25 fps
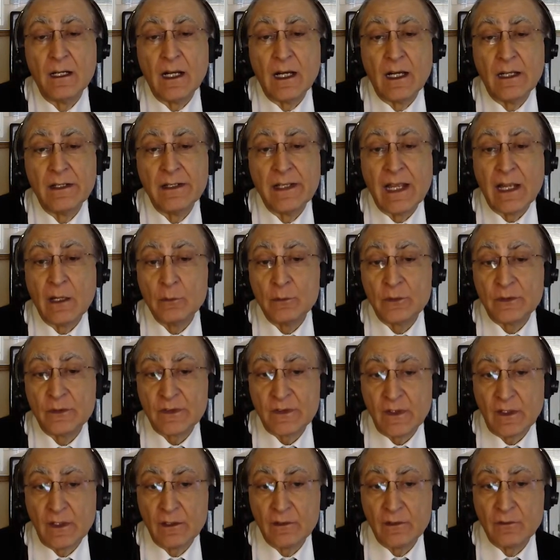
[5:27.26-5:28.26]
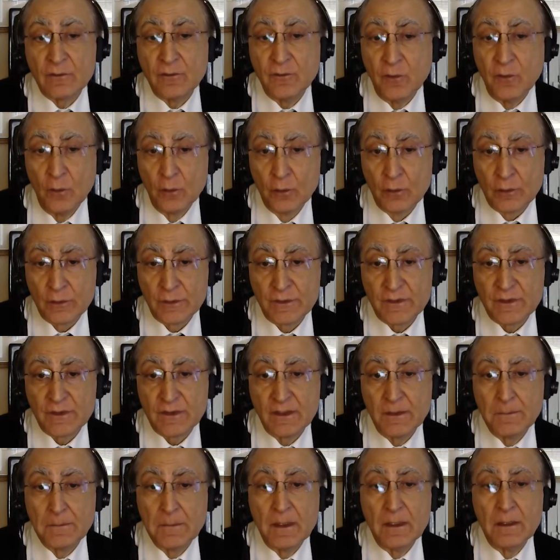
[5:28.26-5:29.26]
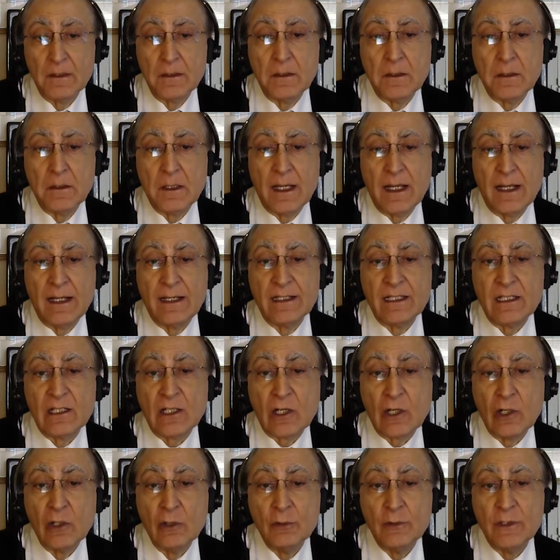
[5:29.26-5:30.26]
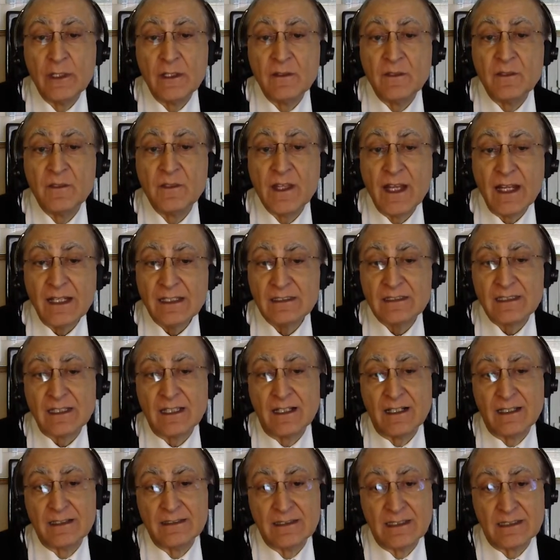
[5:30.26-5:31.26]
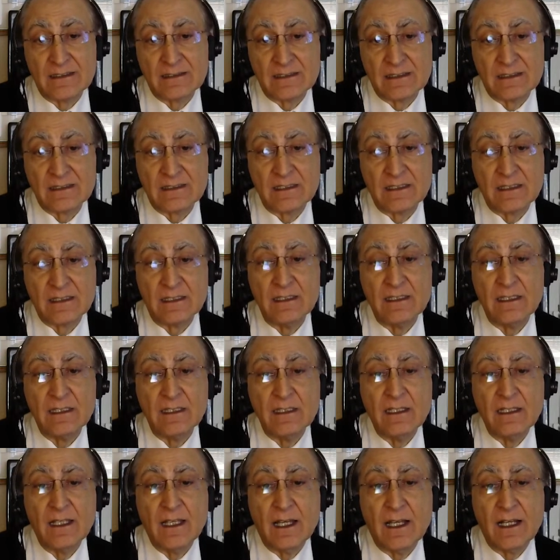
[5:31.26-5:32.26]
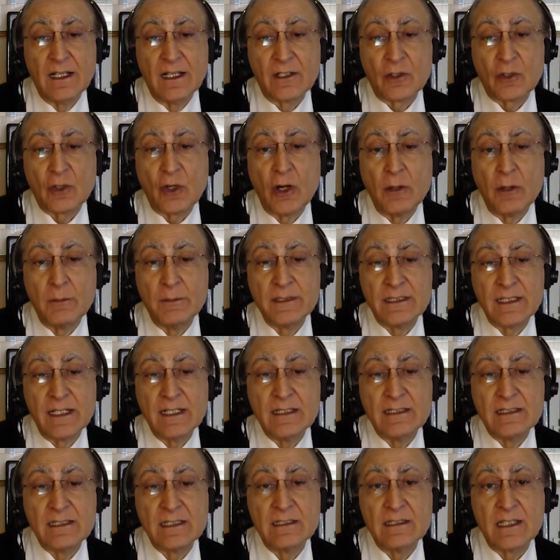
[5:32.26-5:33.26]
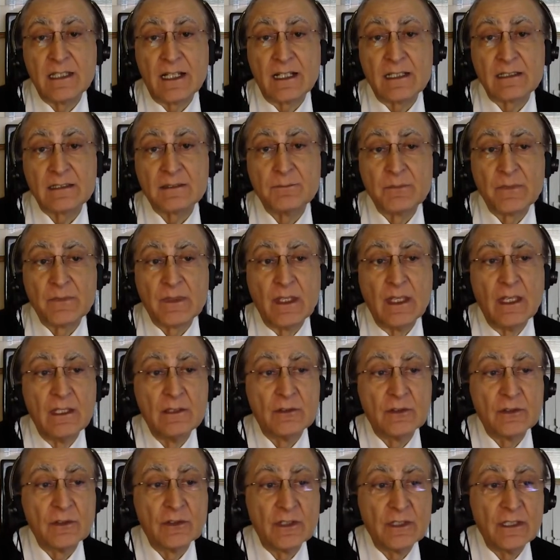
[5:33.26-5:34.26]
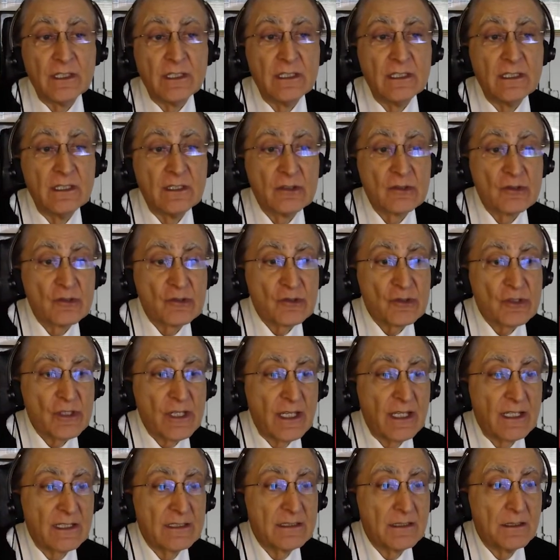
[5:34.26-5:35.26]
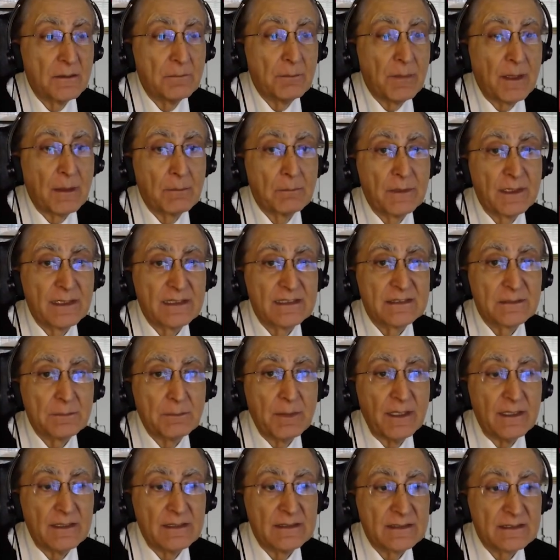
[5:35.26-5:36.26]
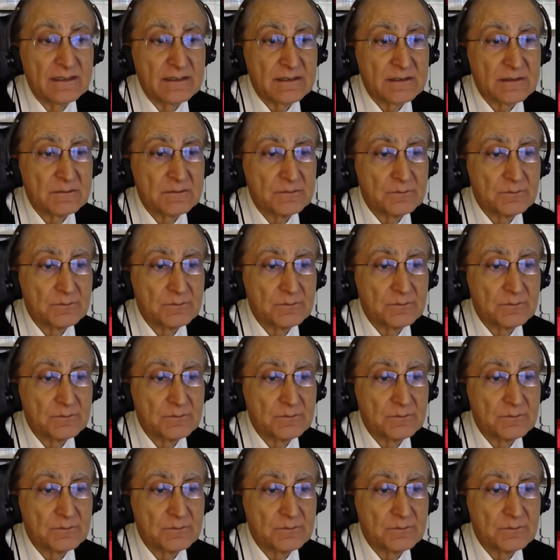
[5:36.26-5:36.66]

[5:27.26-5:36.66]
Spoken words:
an outside force, and including that identity and accommodating that into the shared public space.